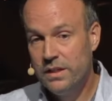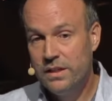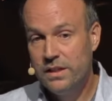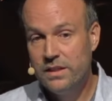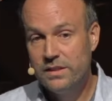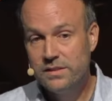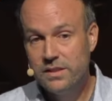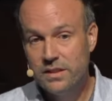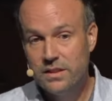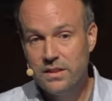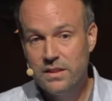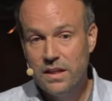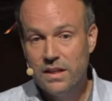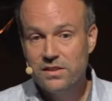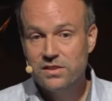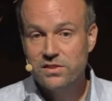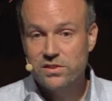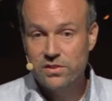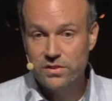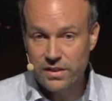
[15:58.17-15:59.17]
He said,
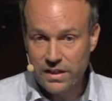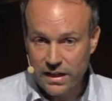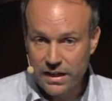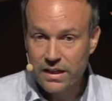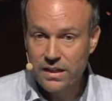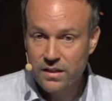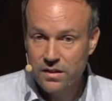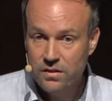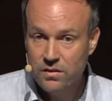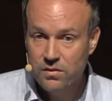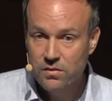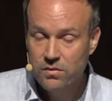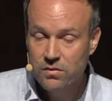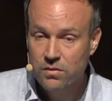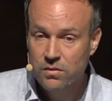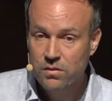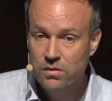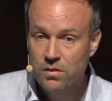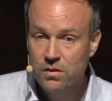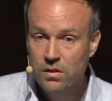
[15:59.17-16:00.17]
yesterday,
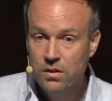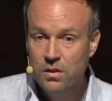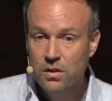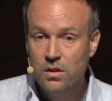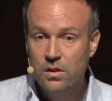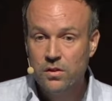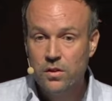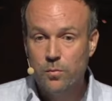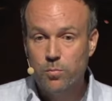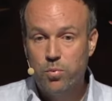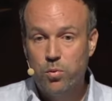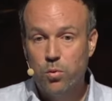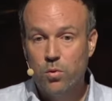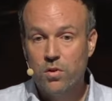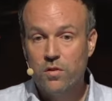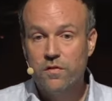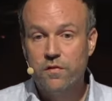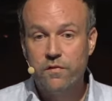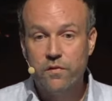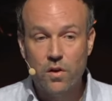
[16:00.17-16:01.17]
the
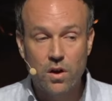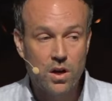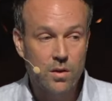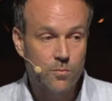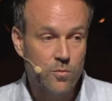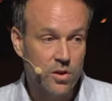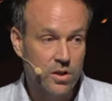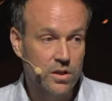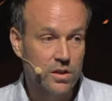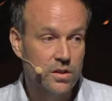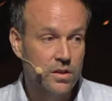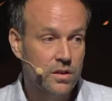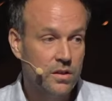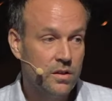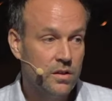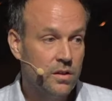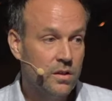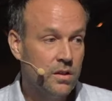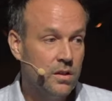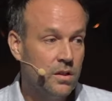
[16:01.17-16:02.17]
poor farmer
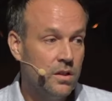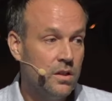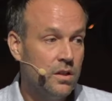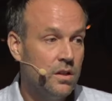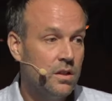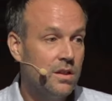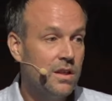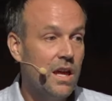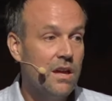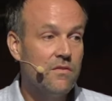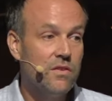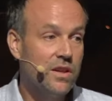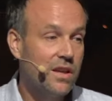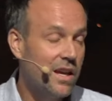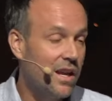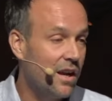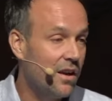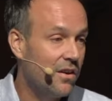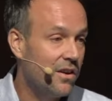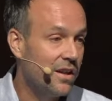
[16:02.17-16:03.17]
gave a
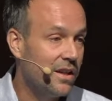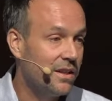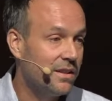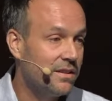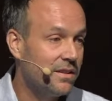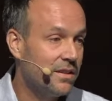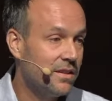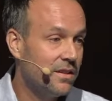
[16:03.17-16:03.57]
carrot